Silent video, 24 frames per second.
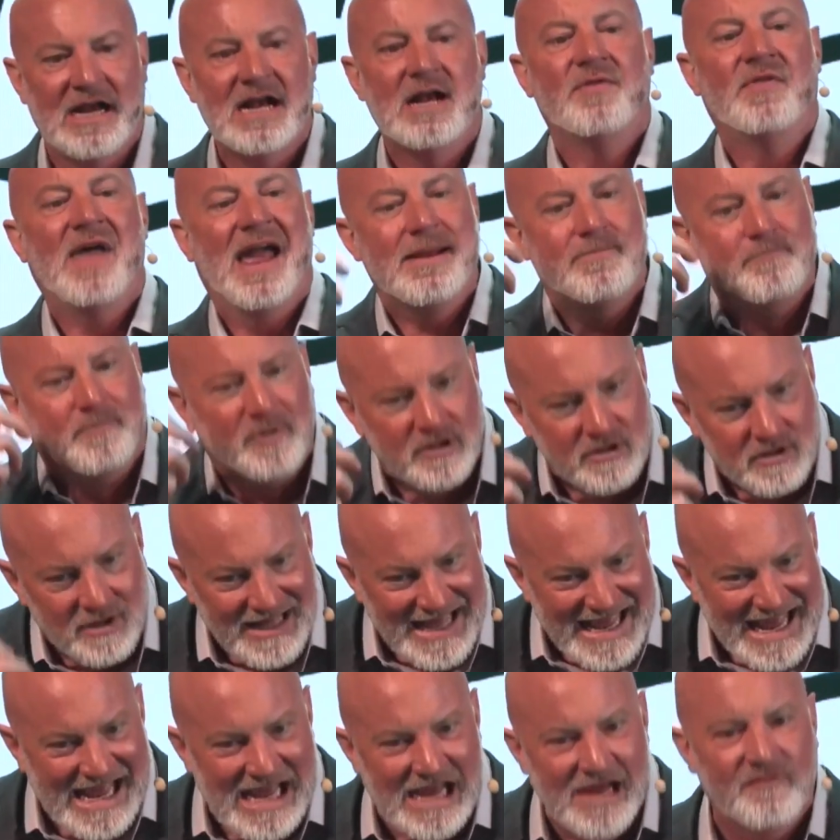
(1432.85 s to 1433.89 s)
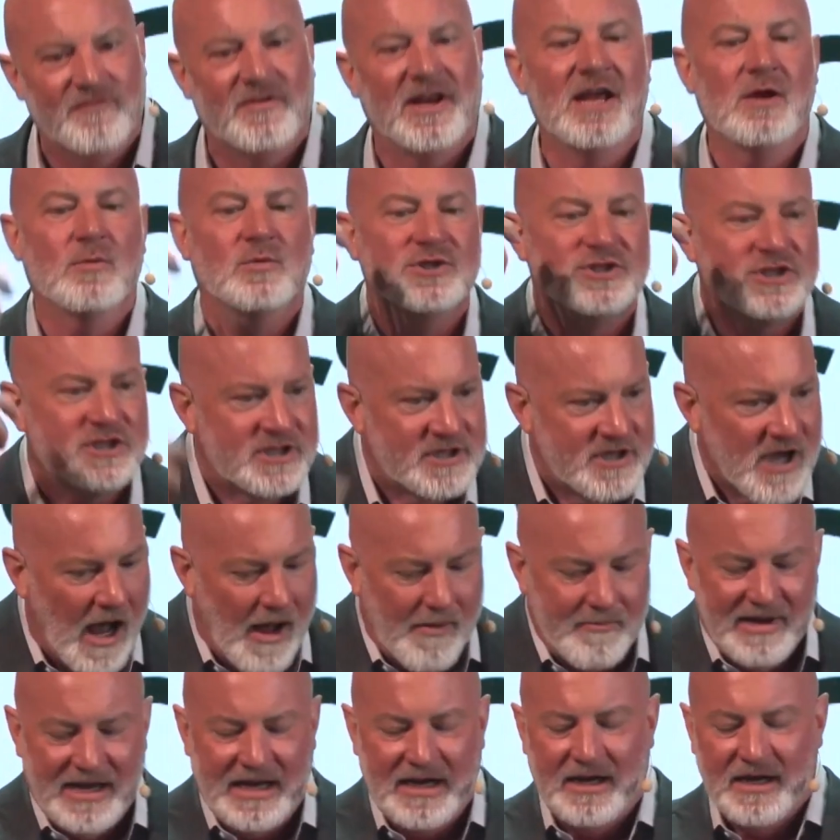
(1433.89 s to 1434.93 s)
They believed he was
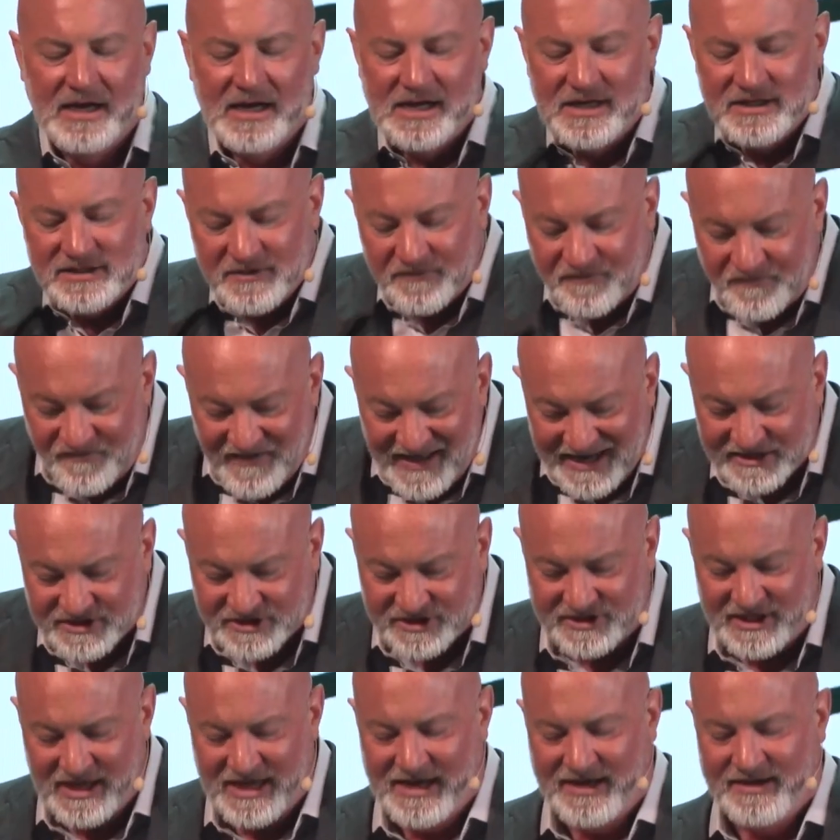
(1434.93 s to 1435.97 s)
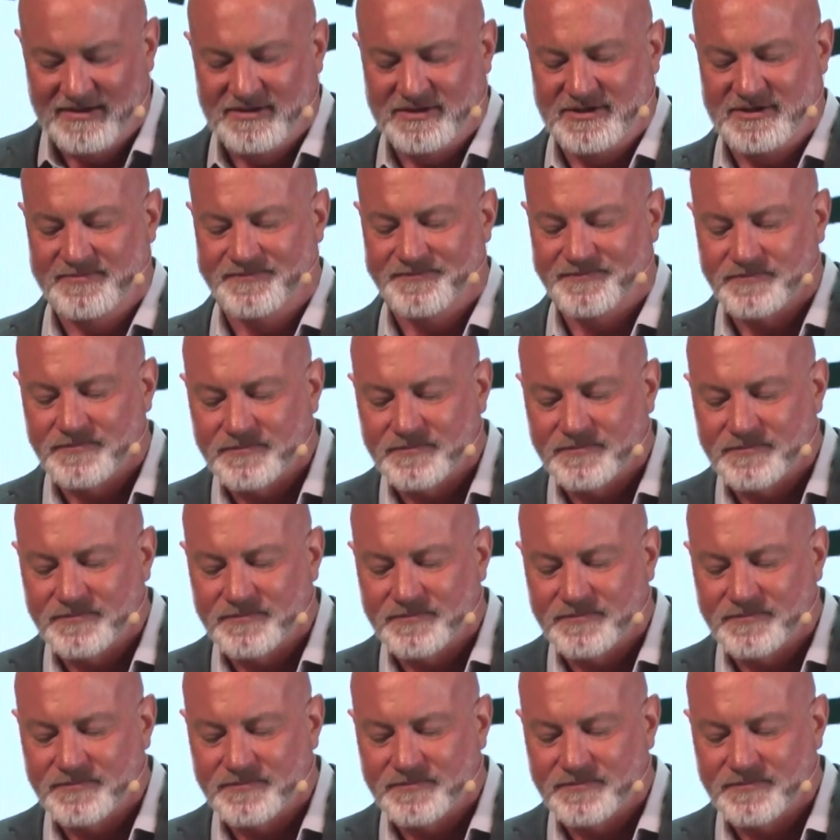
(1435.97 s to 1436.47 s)
coming to fix things.